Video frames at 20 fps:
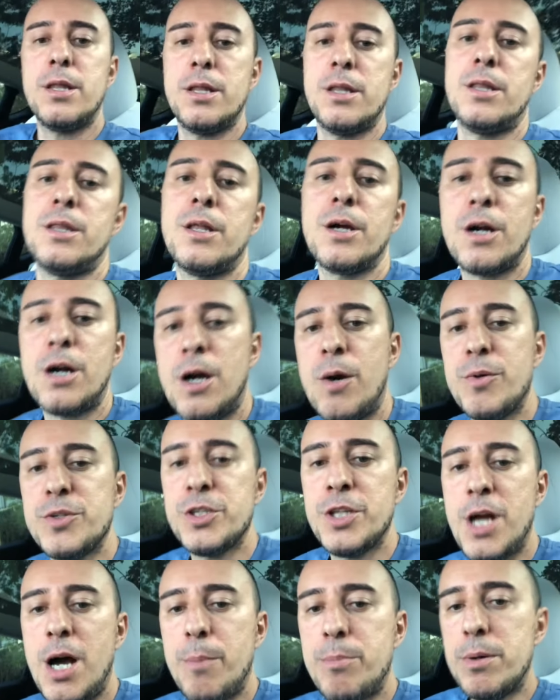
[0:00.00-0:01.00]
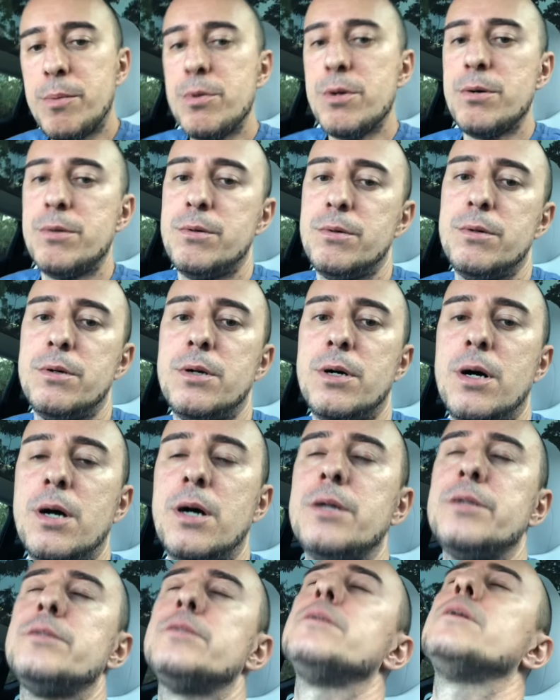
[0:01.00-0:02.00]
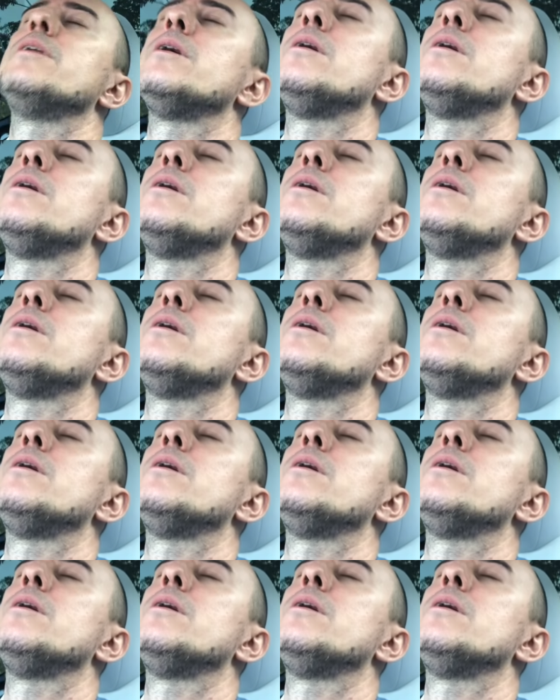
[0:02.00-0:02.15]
the car was inoperable. I said,